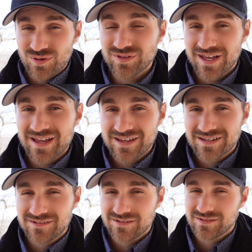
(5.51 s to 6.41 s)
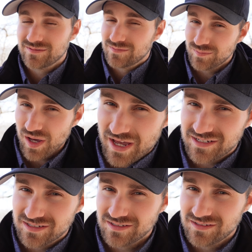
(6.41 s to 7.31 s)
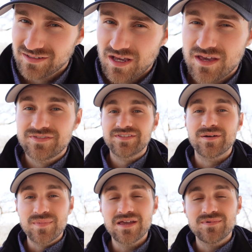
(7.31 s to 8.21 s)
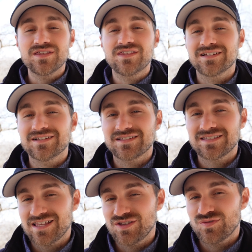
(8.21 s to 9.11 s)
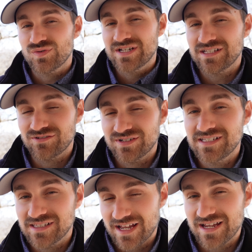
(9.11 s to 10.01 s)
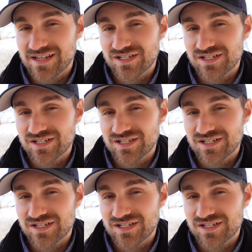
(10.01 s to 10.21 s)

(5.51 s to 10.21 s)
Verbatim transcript: don't like, but there may be things that you really, really like.